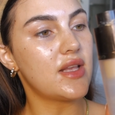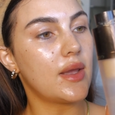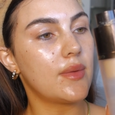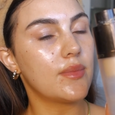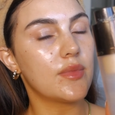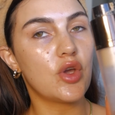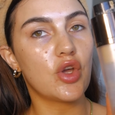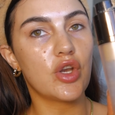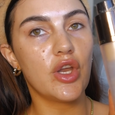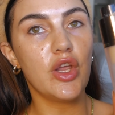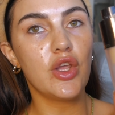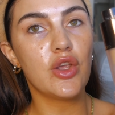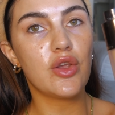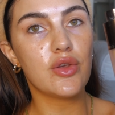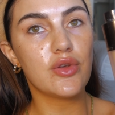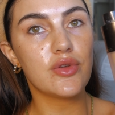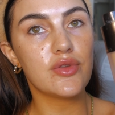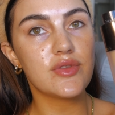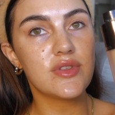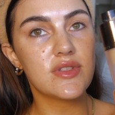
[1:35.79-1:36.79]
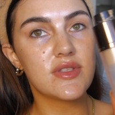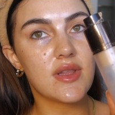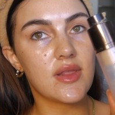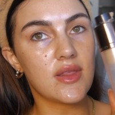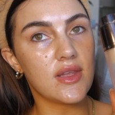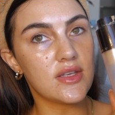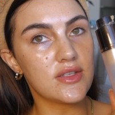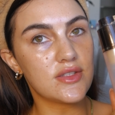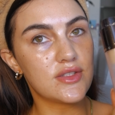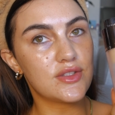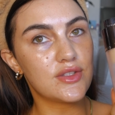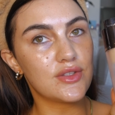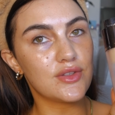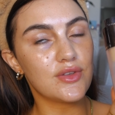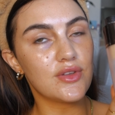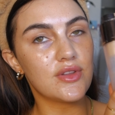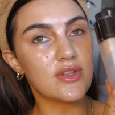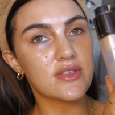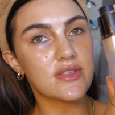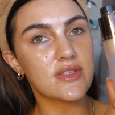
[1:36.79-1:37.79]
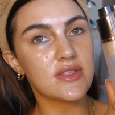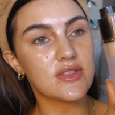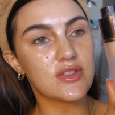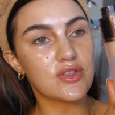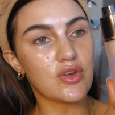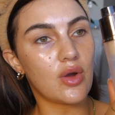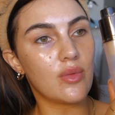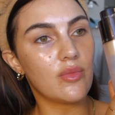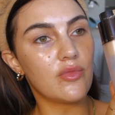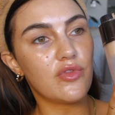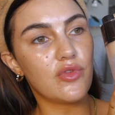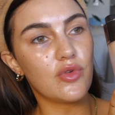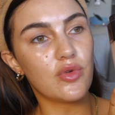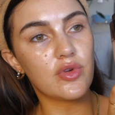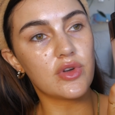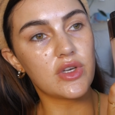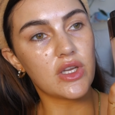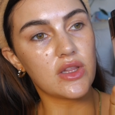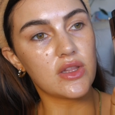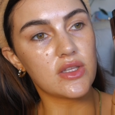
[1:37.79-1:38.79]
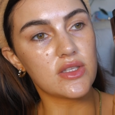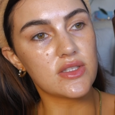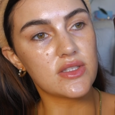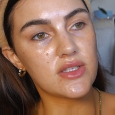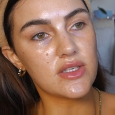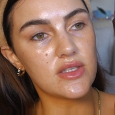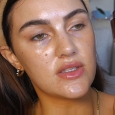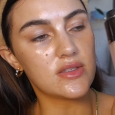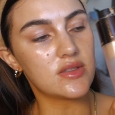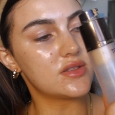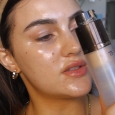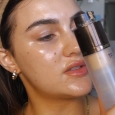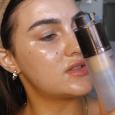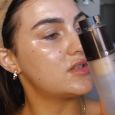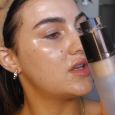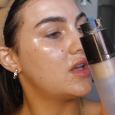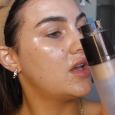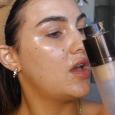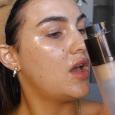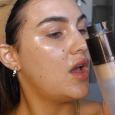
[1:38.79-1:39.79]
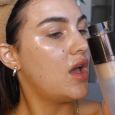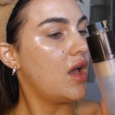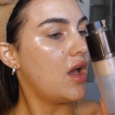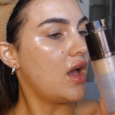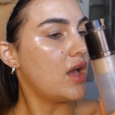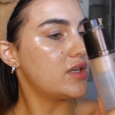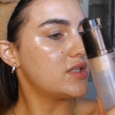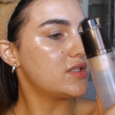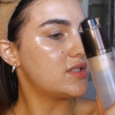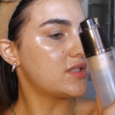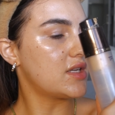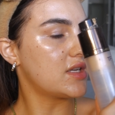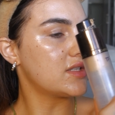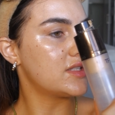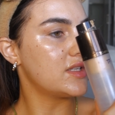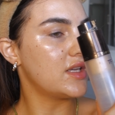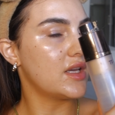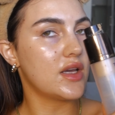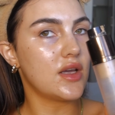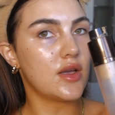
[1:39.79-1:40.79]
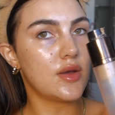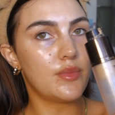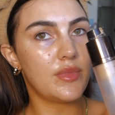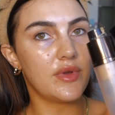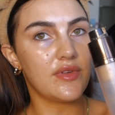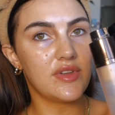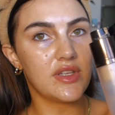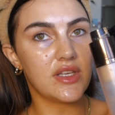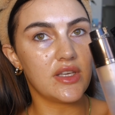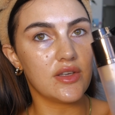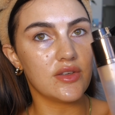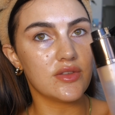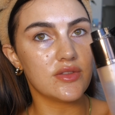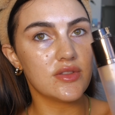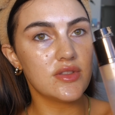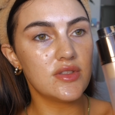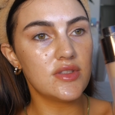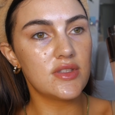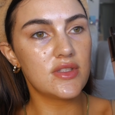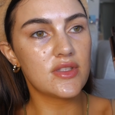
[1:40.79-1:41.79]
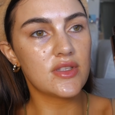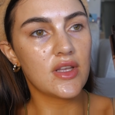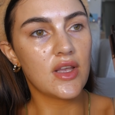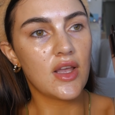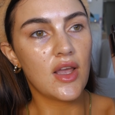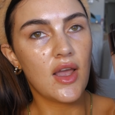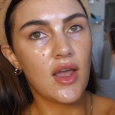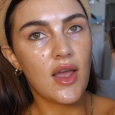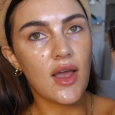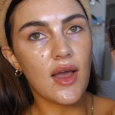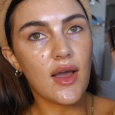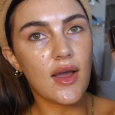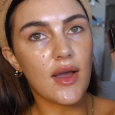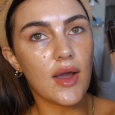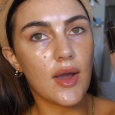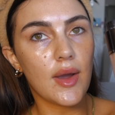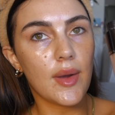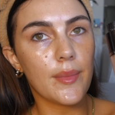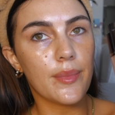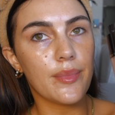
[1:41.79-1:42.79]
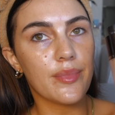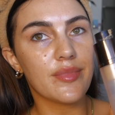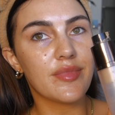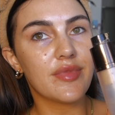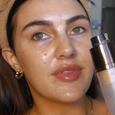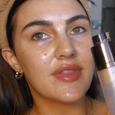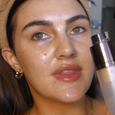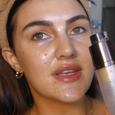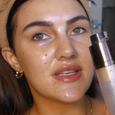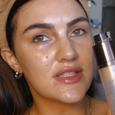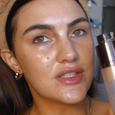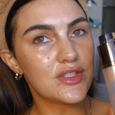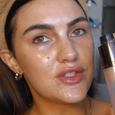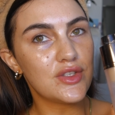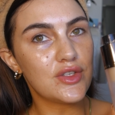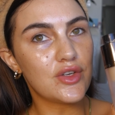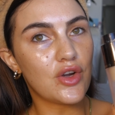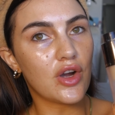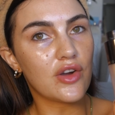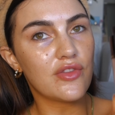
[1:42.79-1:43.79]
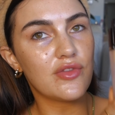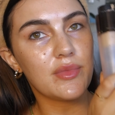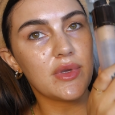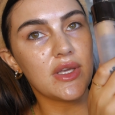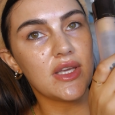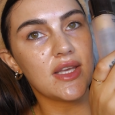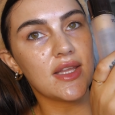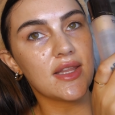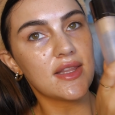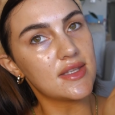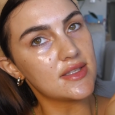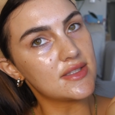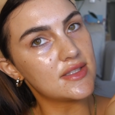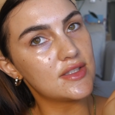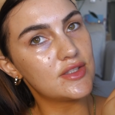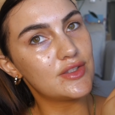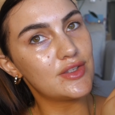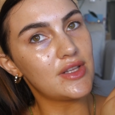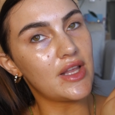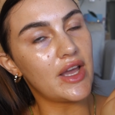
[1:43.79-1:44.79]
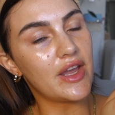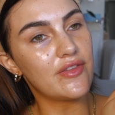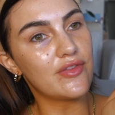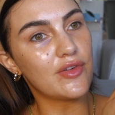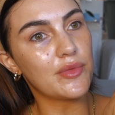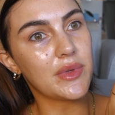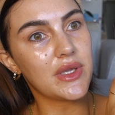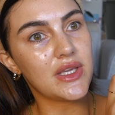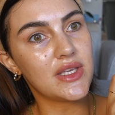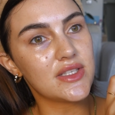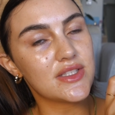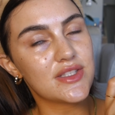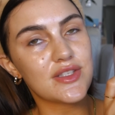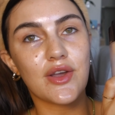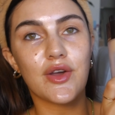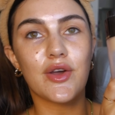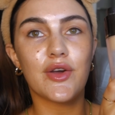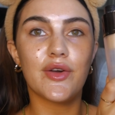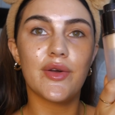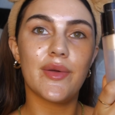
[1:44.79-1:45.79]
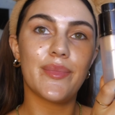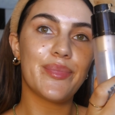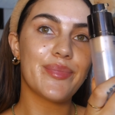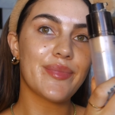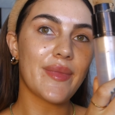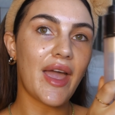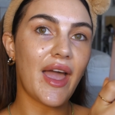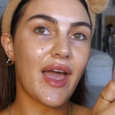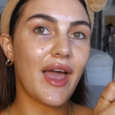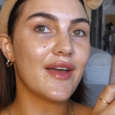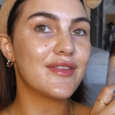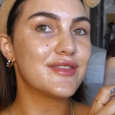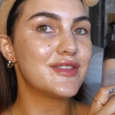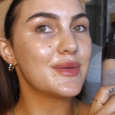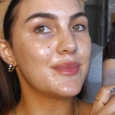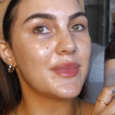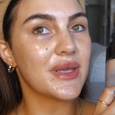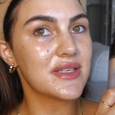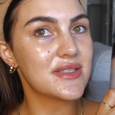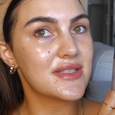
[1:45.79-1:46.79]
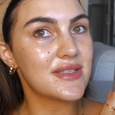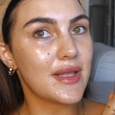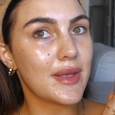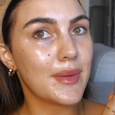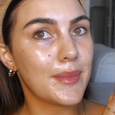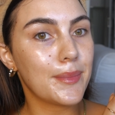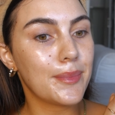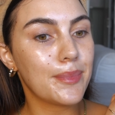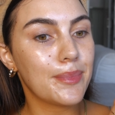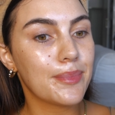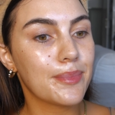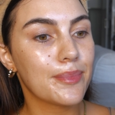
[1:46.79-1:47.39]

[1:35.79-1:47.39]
I'm gonna use these two. This is Tom Ford and this is Anastasia Beverly Hills. This is too dark for me, this is too light for me, so I have to mix them.